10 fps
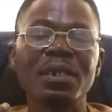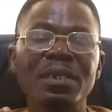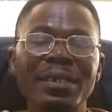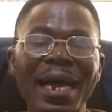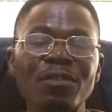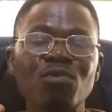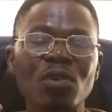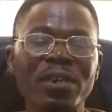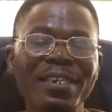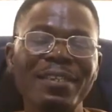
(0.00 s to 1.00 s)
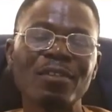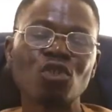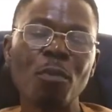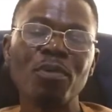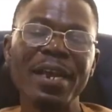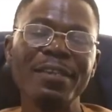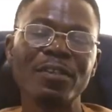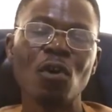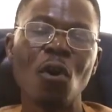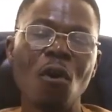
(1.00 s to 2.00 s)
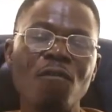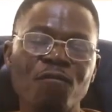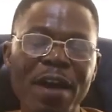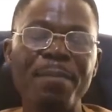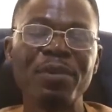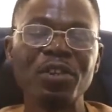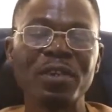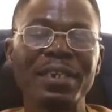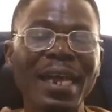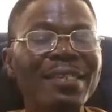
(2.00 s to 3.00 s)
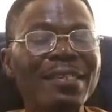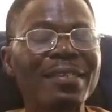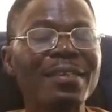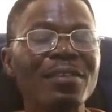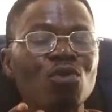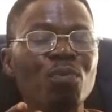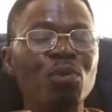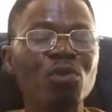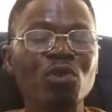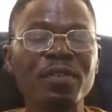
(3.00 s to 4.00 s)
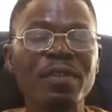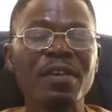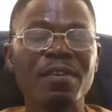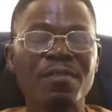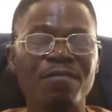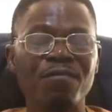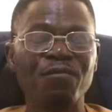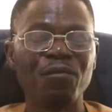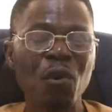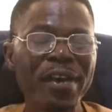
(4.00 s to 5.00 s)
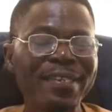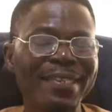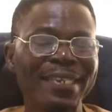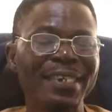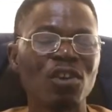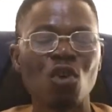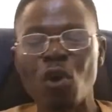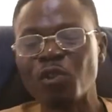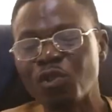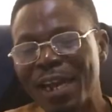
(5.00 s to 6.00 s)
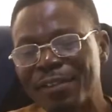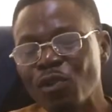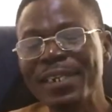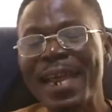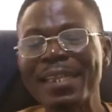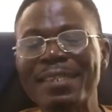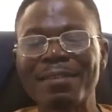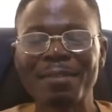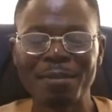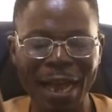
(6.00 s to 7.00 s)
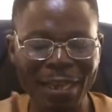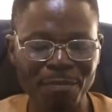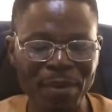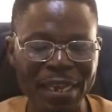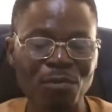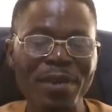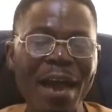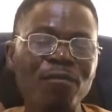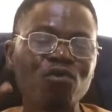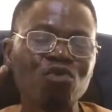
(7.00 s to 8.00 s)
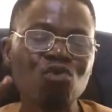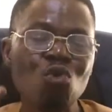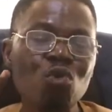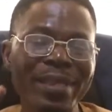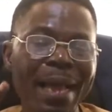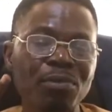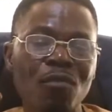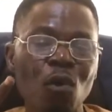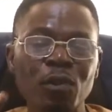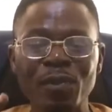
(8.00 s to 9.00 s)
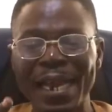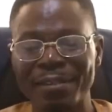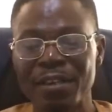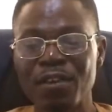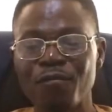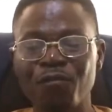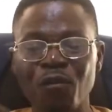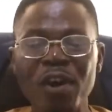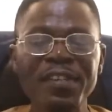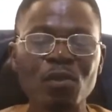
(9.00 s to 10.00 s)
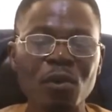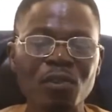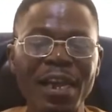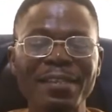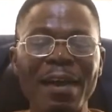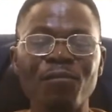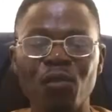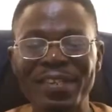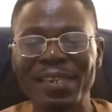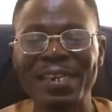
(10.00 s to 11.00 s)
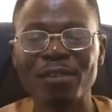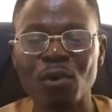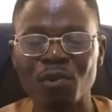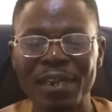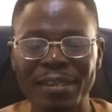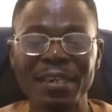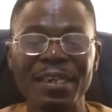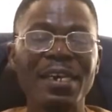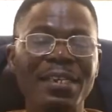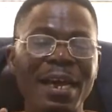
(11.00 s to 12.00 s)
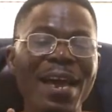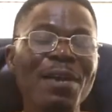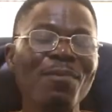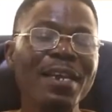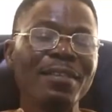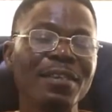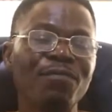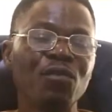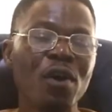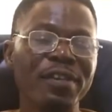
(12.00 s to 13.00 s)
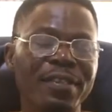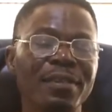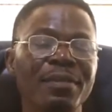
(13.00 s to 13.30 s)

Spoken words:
that will create turbulence or vibration. That is to produce voiced consonant. So in that aspect, we have two types of consonant: voiced consonant and voiceless consonant. Now, when it is voiced,